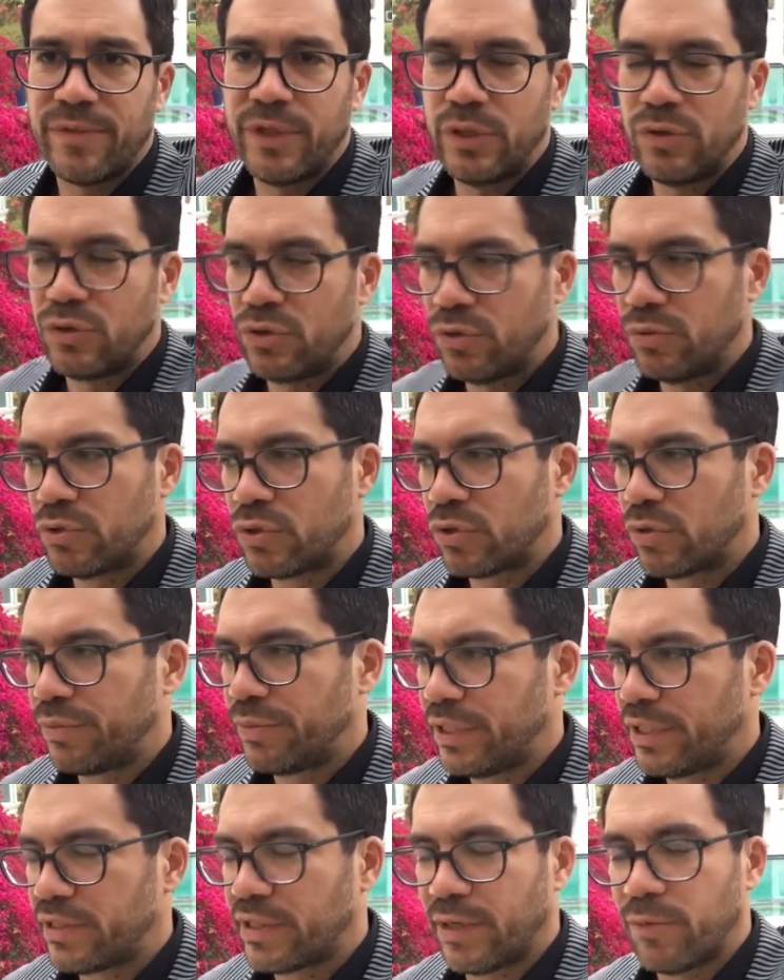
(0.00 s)
YouTube told
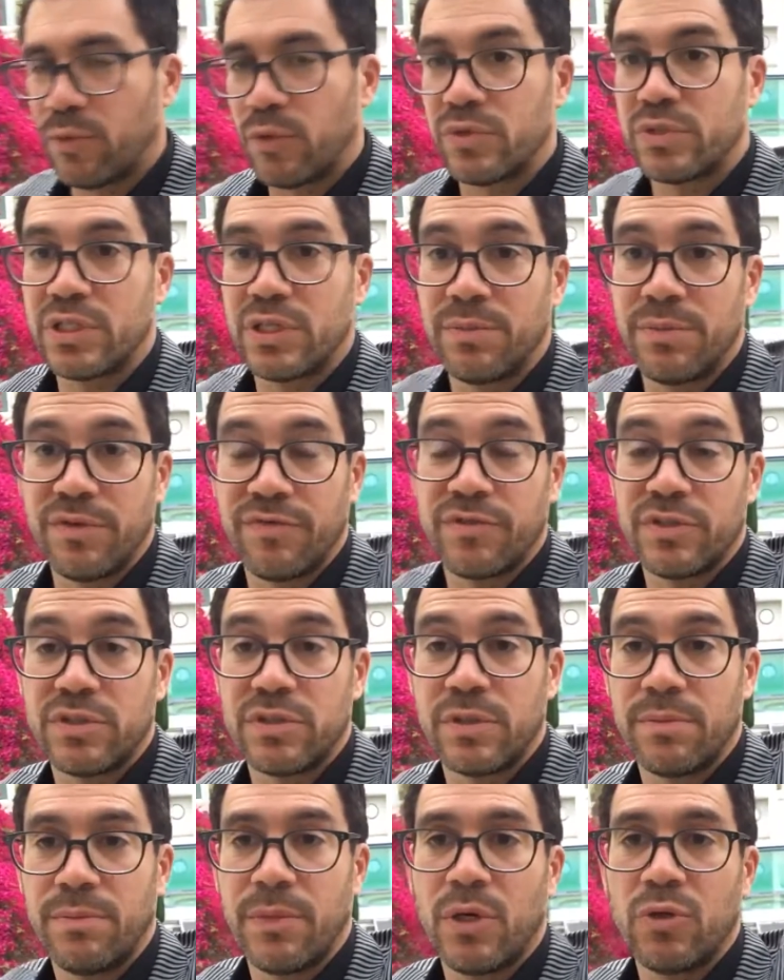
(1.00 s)
me. They won't tell me if
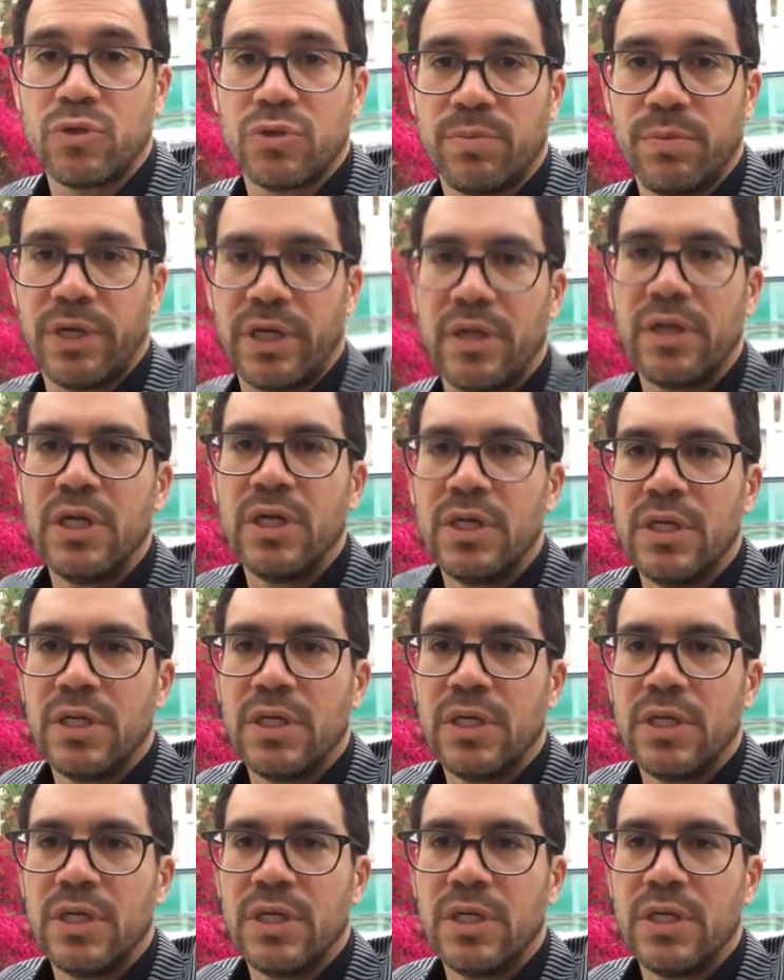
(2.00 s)
it's the most, but